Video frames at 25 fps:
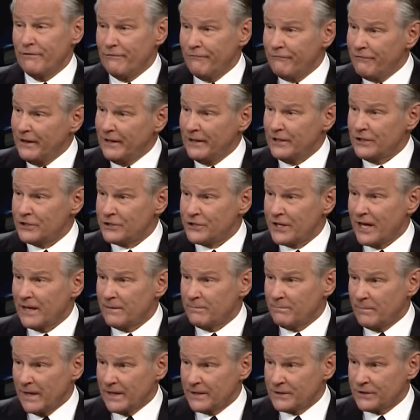finish
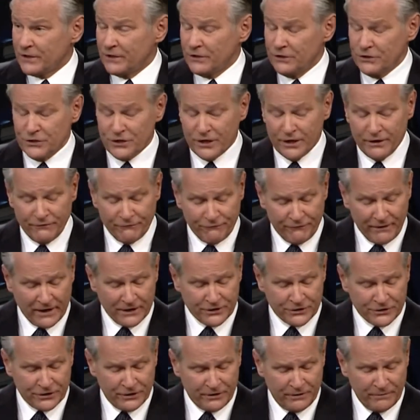that message,
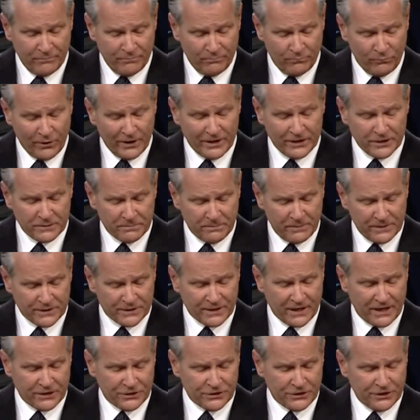Confession Brings
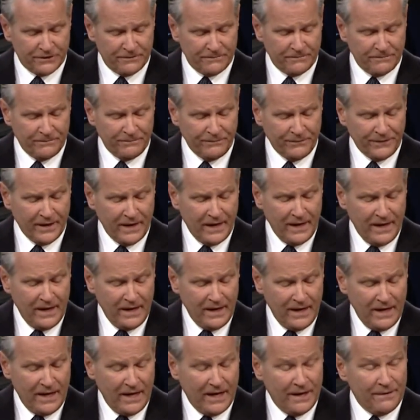Possession,
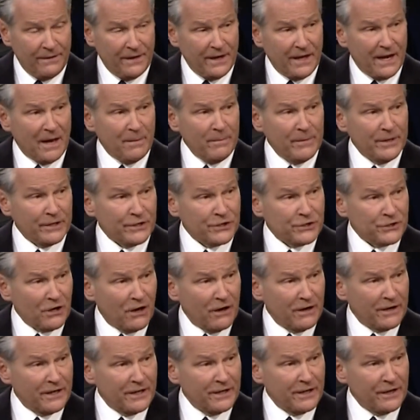and then I'm going to
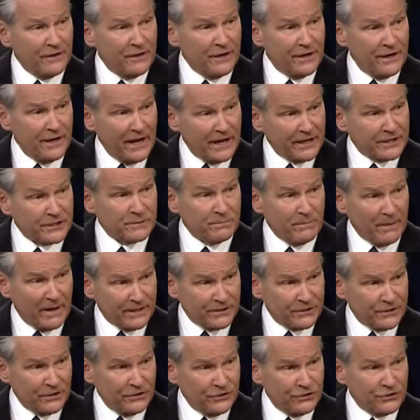start into the next
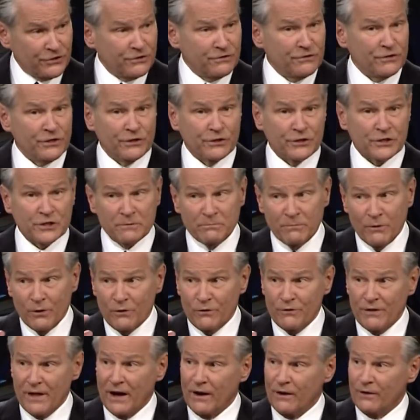message to
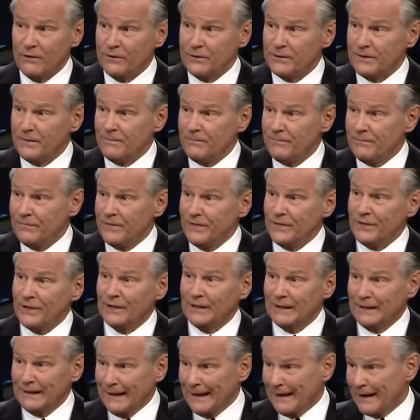smooth out the
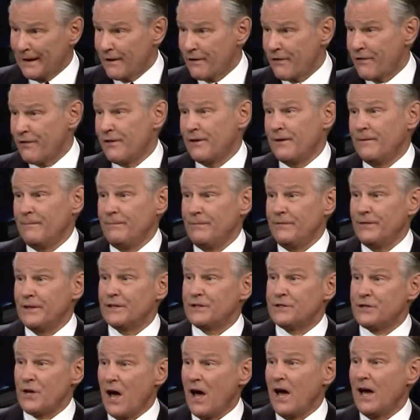length, the
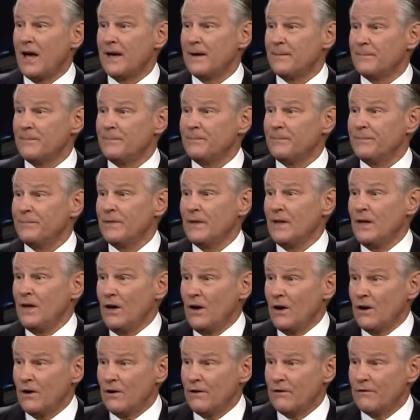time
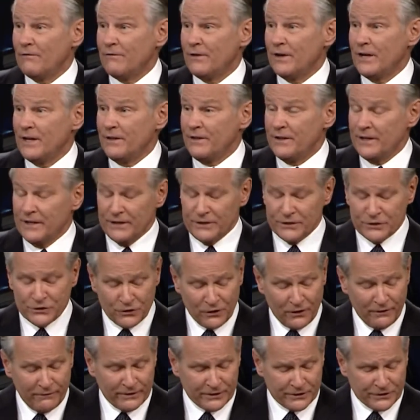of these
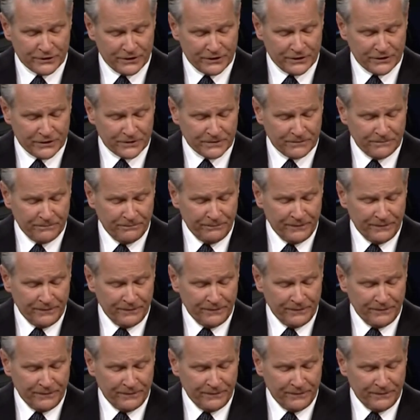services.